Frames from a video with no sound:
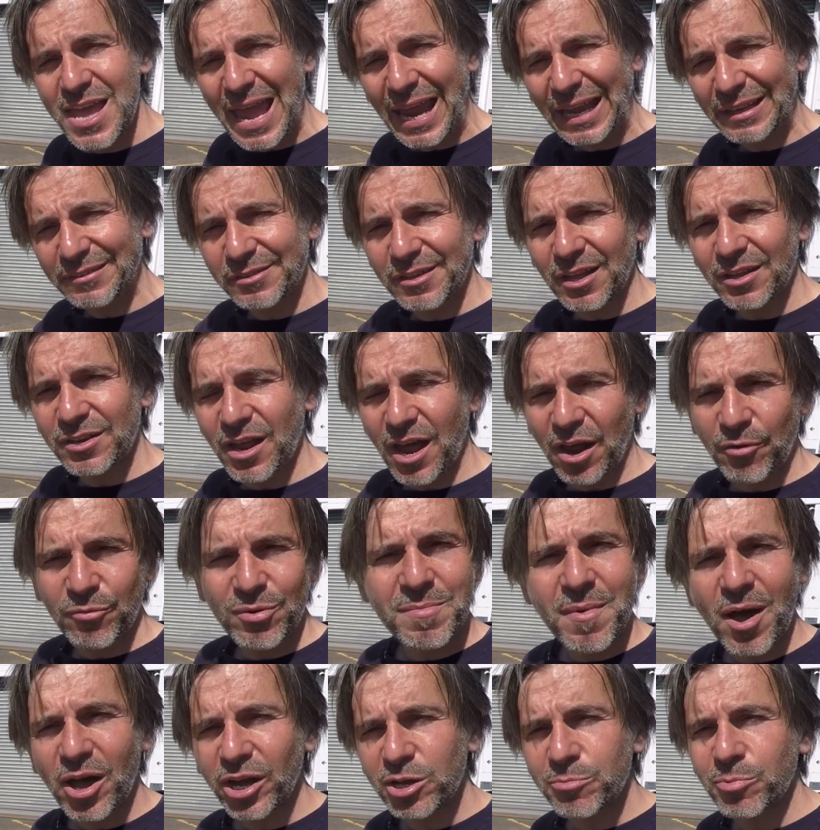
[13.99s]
It's done a
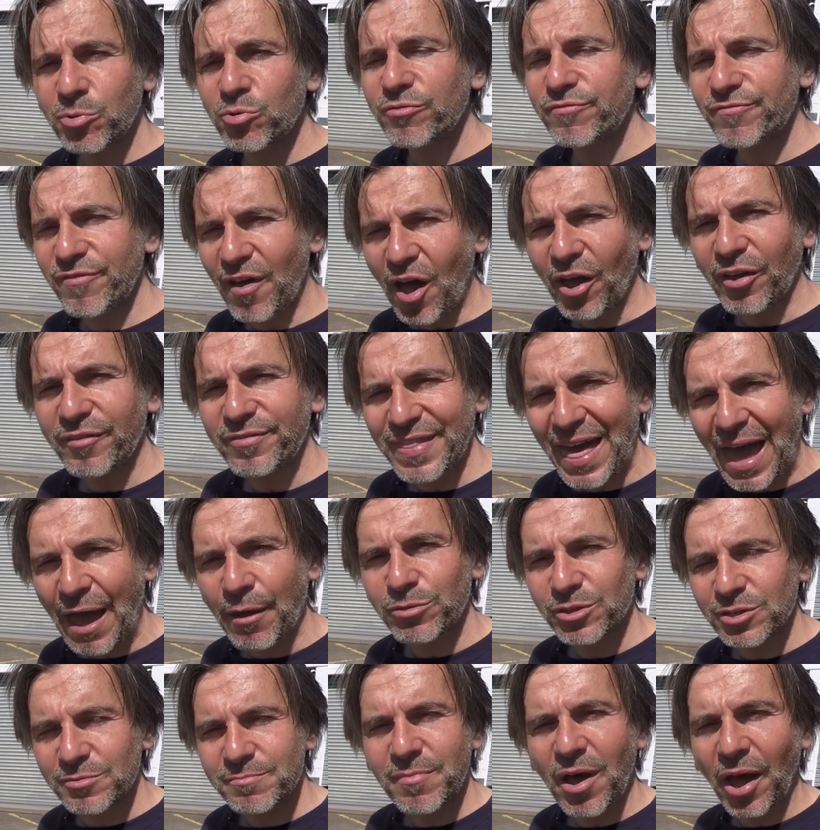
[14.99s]
remarkable
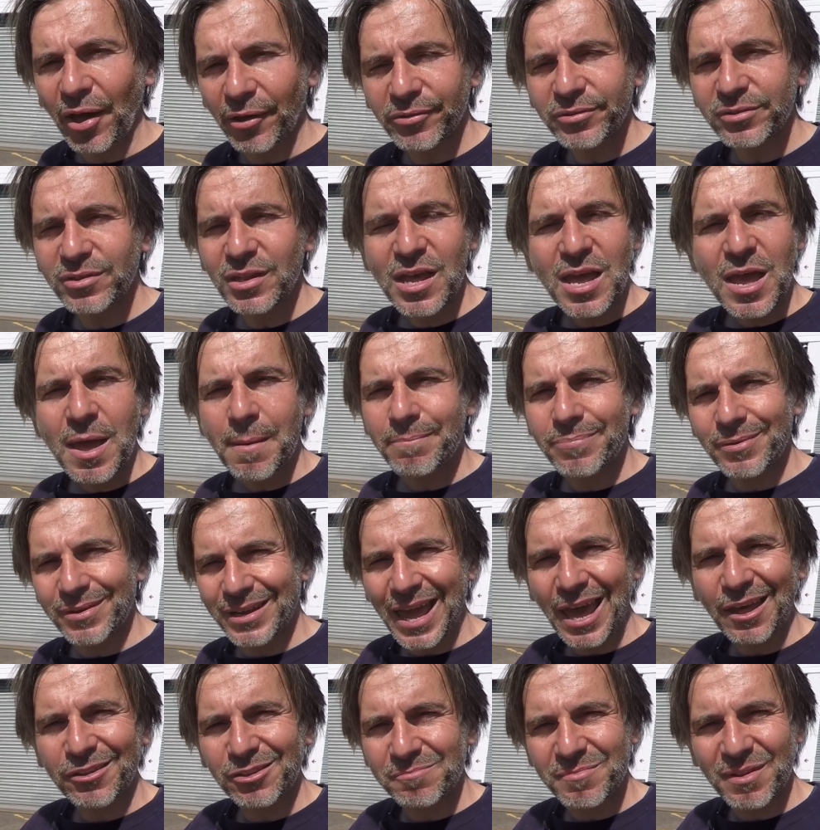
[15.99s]
5,000 miles, but it
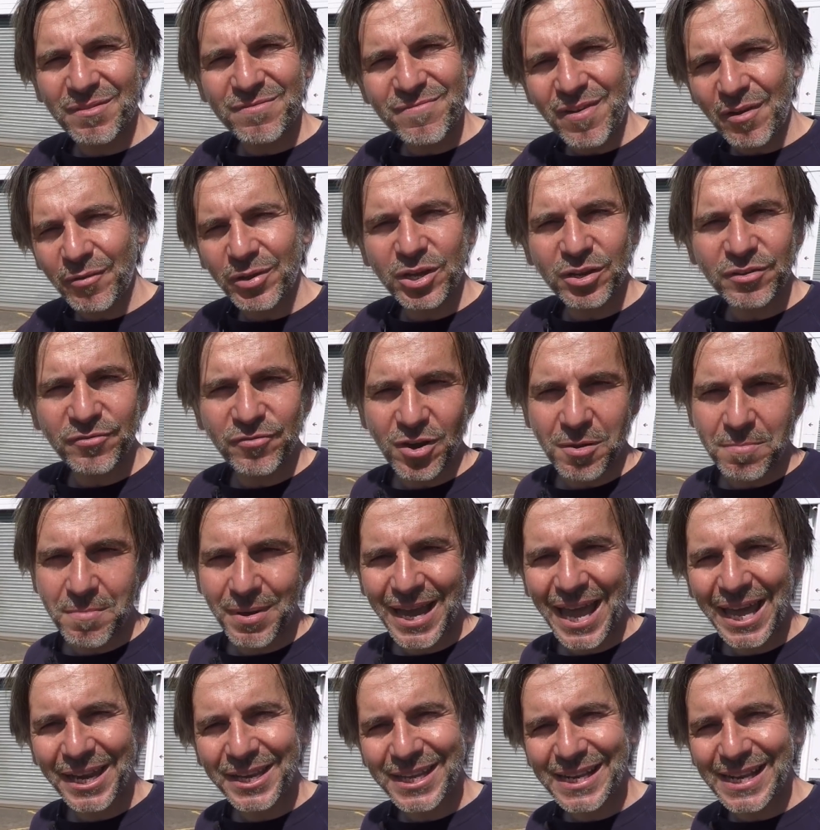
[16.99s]
hasn't been very good for it
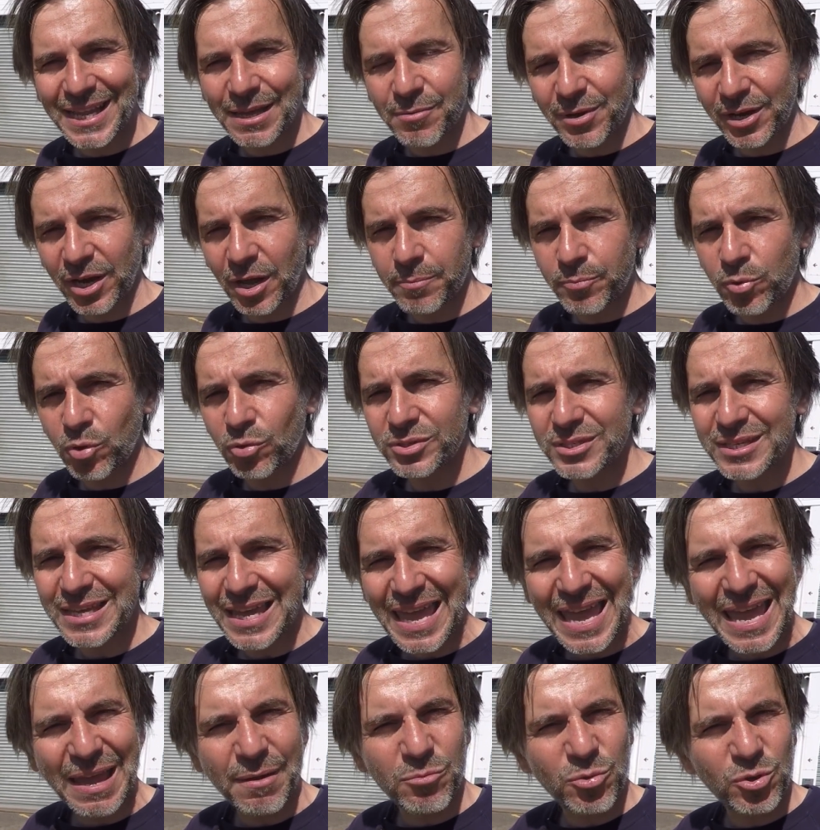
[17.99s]
mechanically. When I bought it,
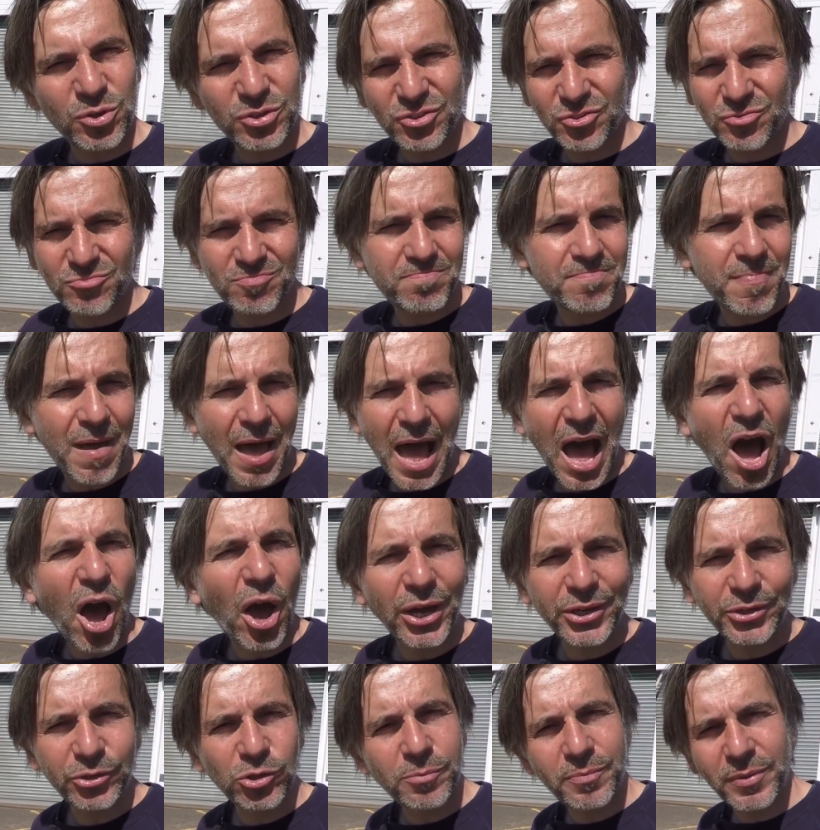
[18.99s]
it would
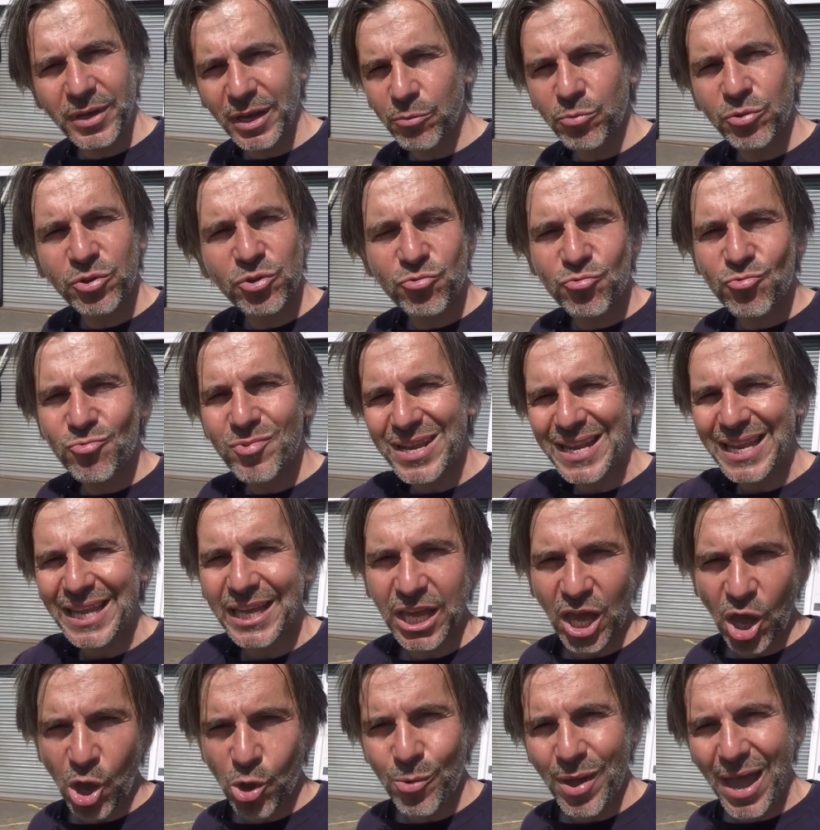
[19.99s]
idle, but it wouldn't really
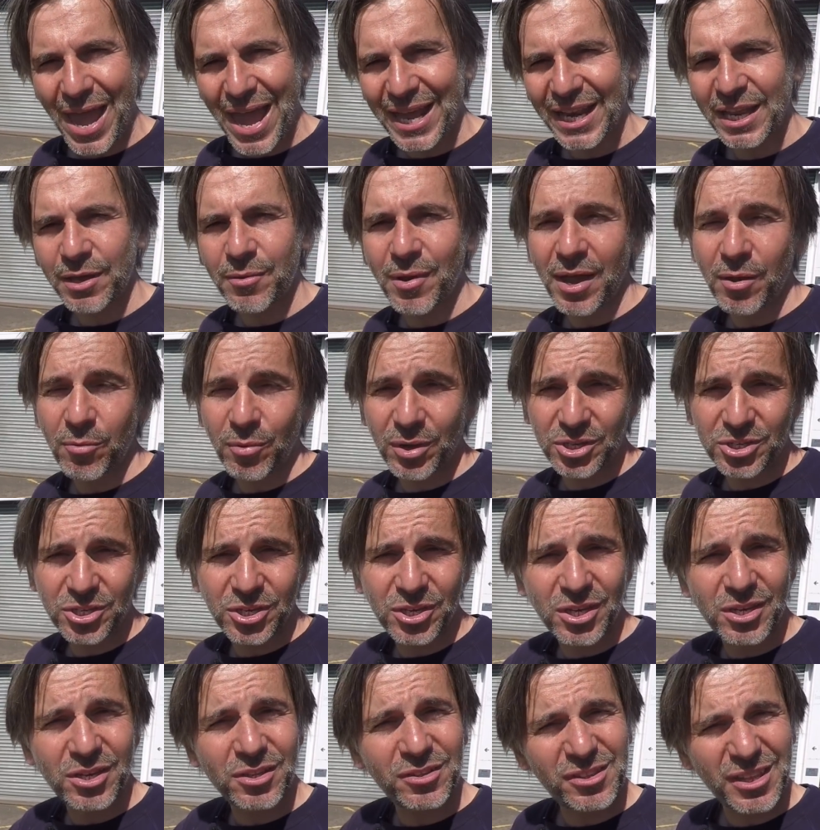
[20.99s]
go anywhere, which
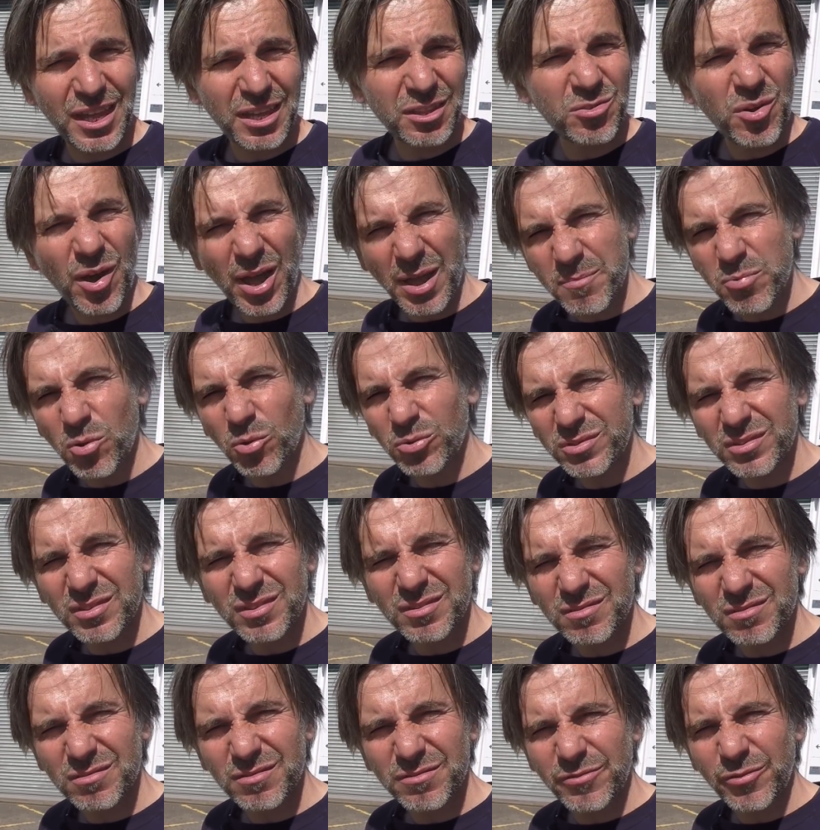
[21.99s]
you could say is quite important
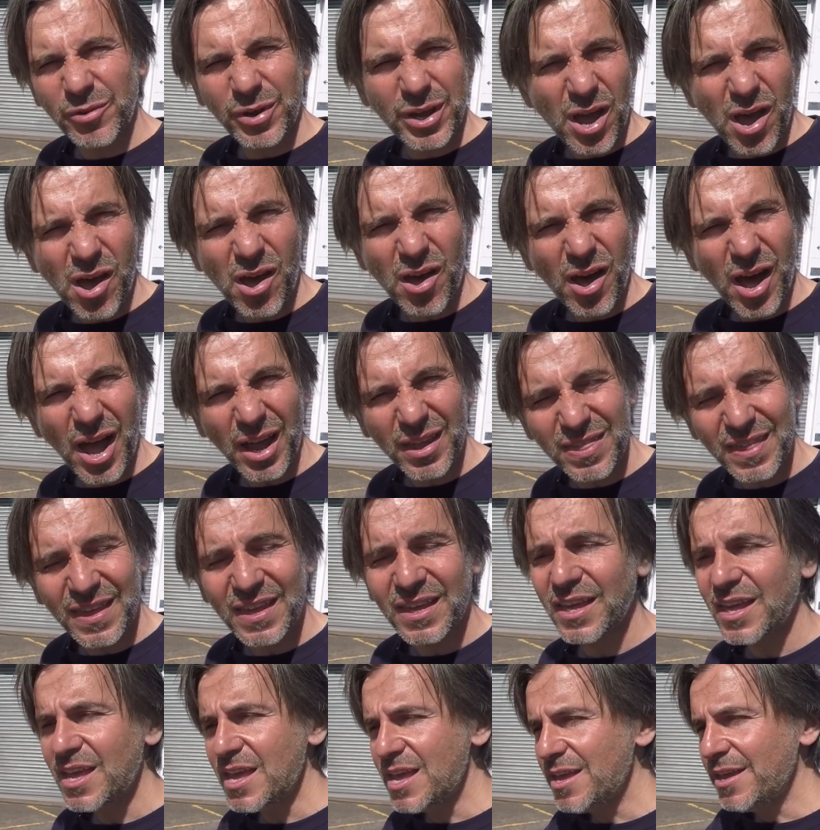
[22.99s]
for a car, I think.